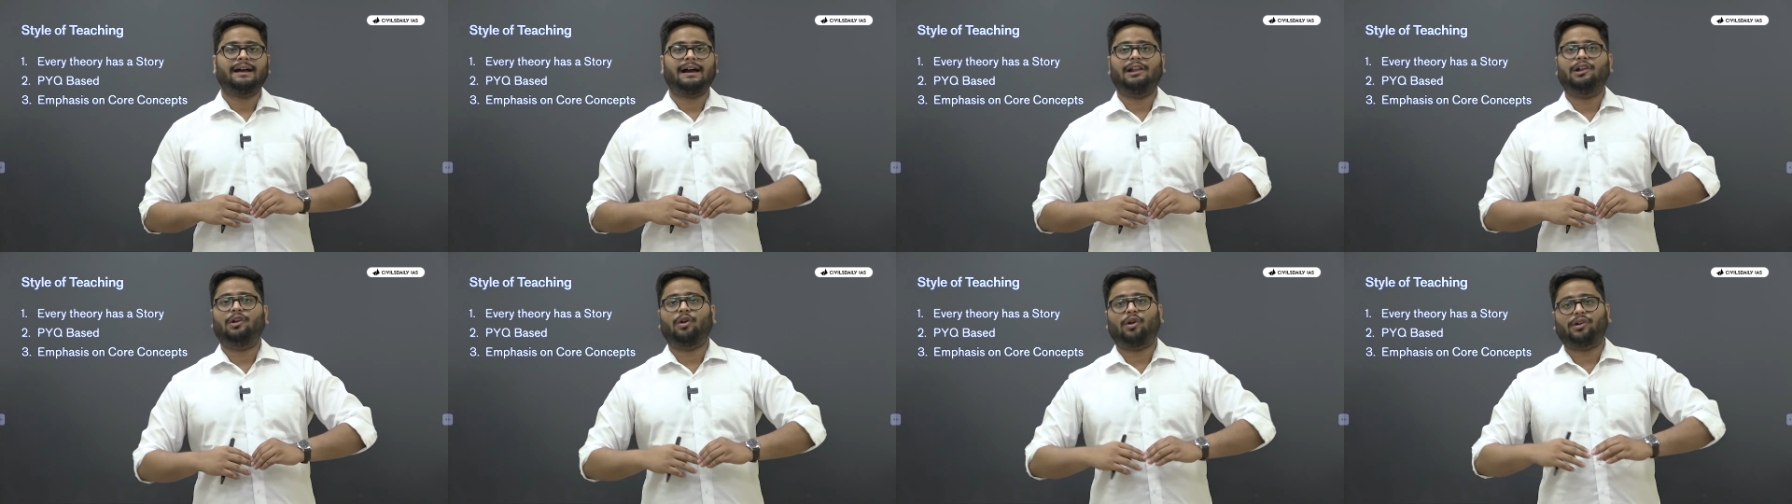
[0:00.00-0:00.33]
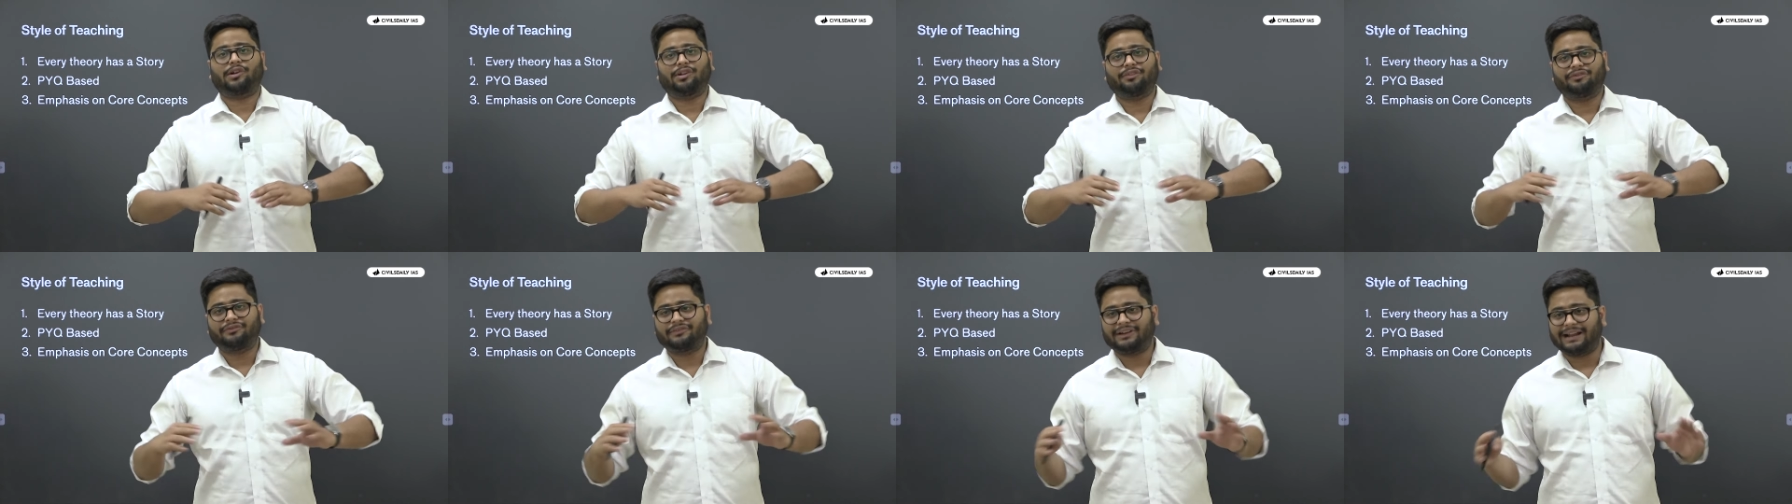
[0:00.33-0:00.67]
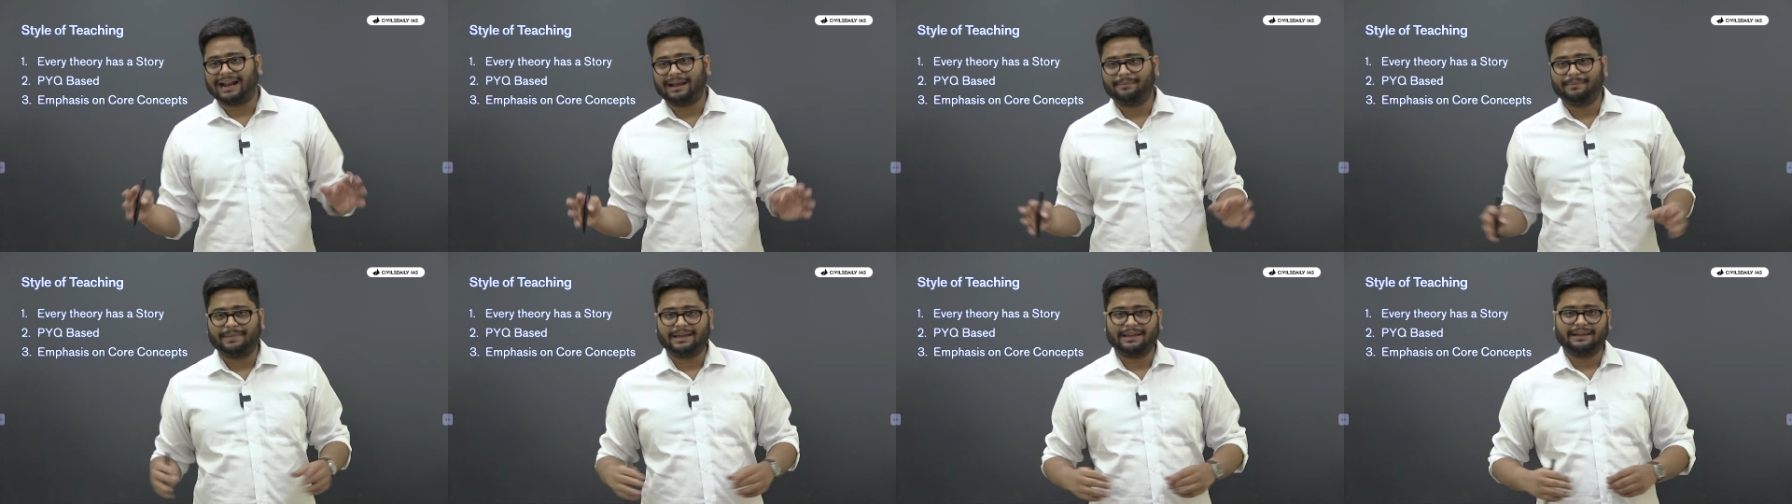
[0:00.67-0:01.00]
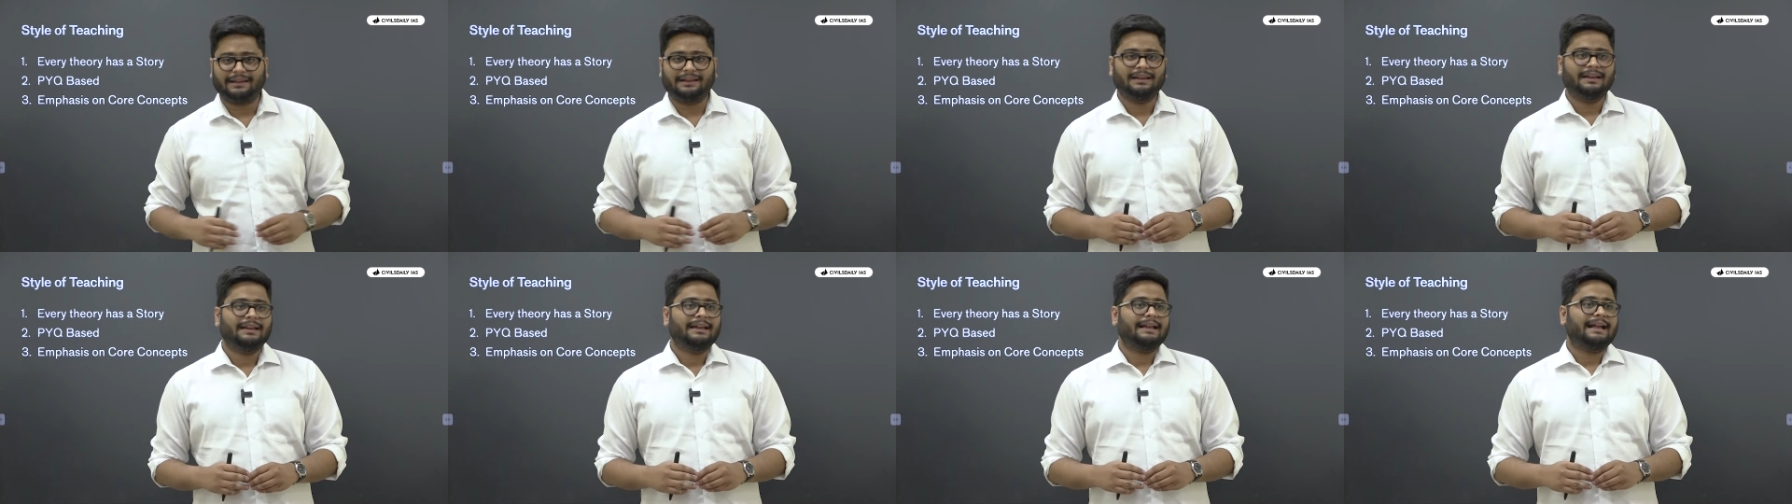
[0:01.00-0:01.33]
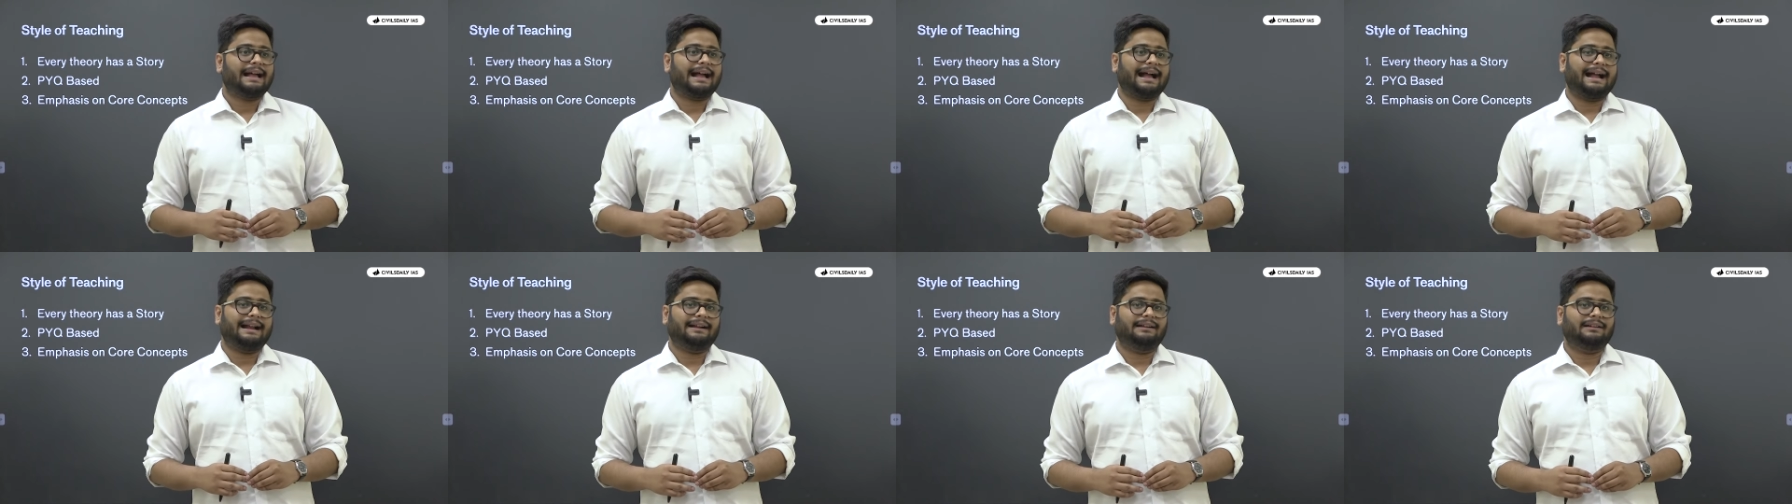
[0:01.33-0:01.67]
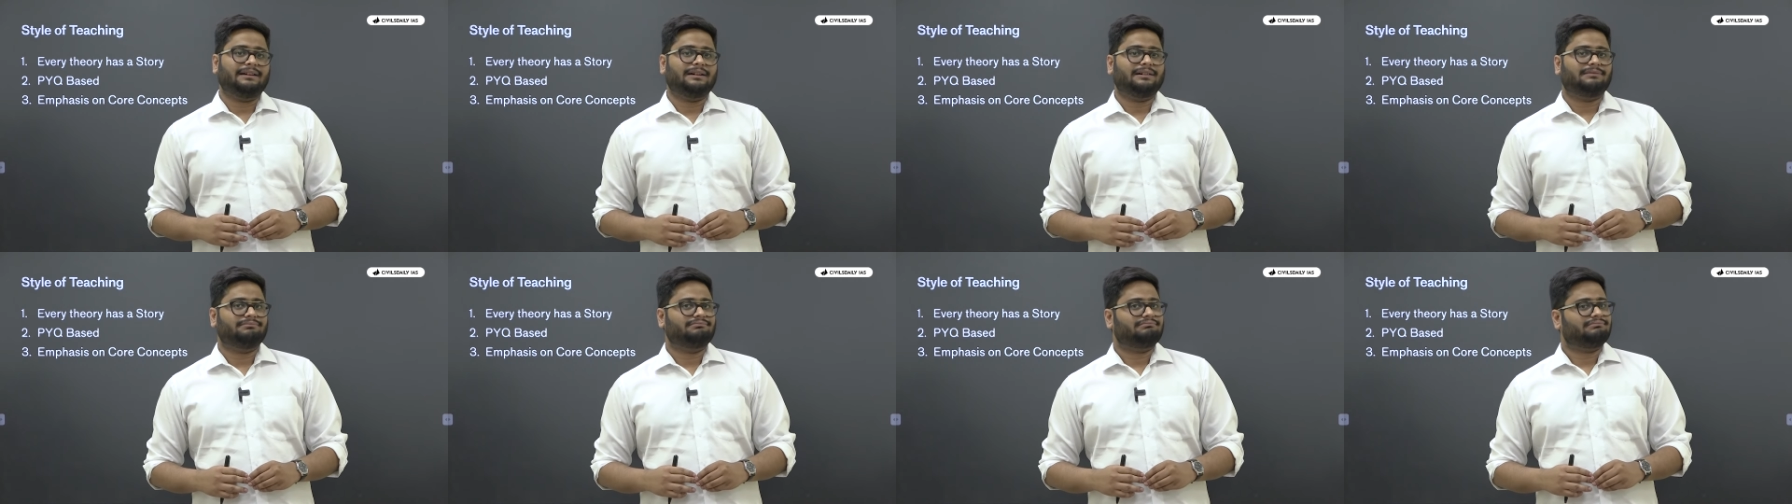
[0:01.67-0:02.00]
a lot of cramming and
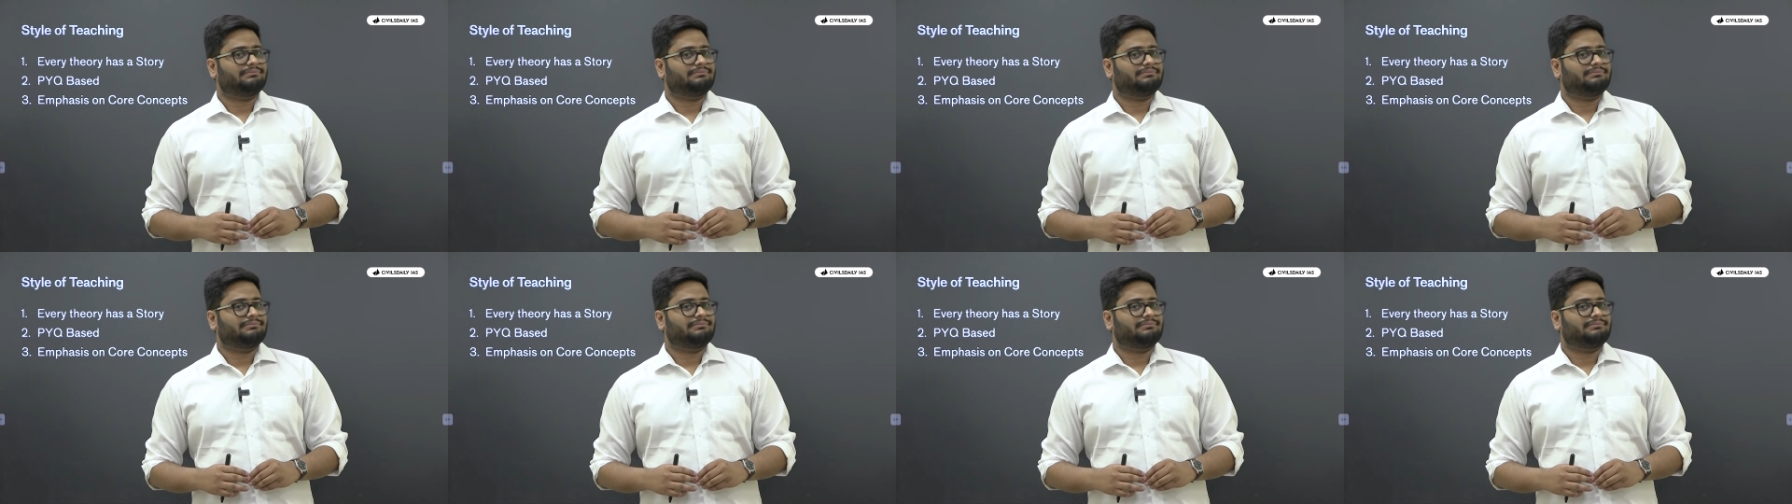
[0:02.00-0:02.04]
uh,